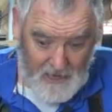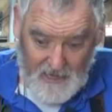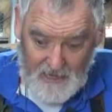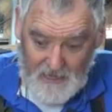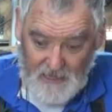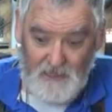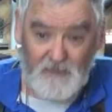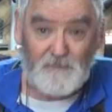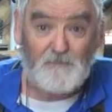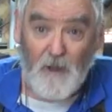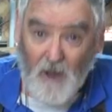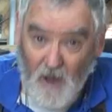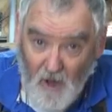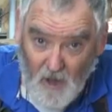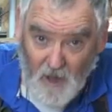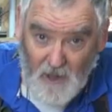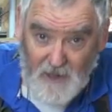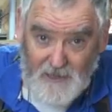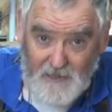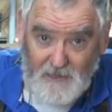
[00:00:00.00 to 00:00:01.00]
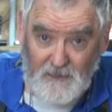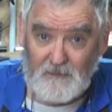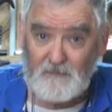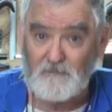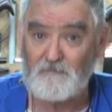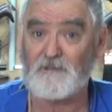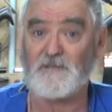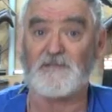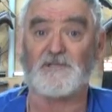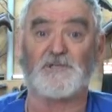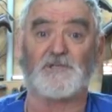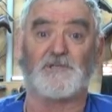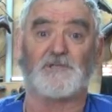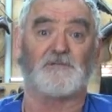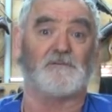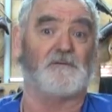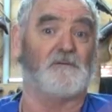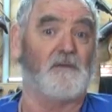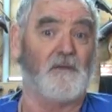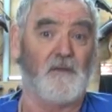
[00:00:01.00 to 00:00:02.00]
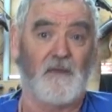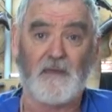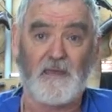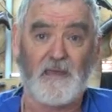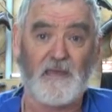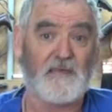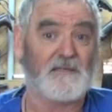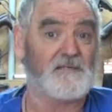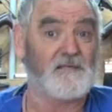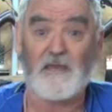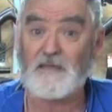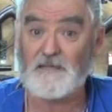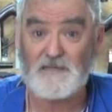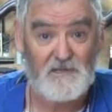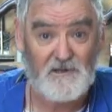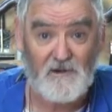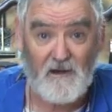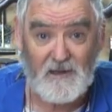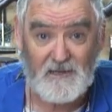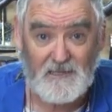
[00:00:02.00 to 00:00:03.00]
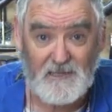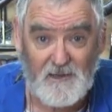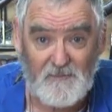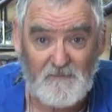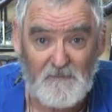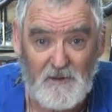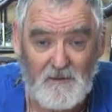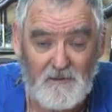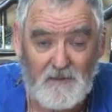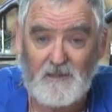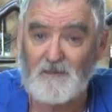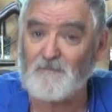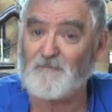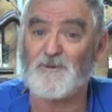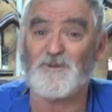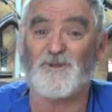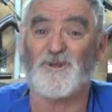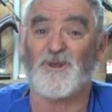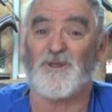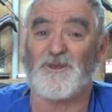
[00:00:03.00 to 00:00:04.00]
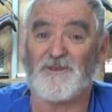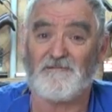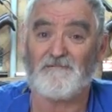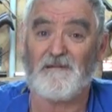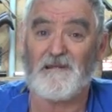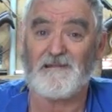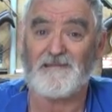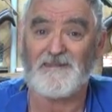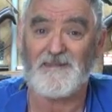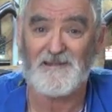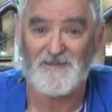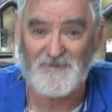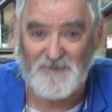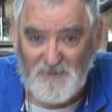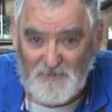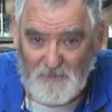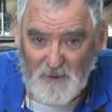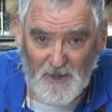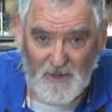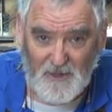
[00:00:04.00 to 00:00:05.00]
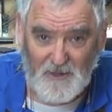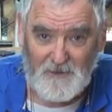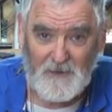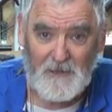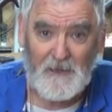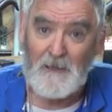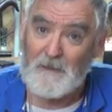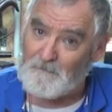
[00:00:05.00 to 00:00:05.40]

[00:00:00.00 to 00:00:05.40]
It's pine, which is, is great timber and you can build a lot of great things with pine,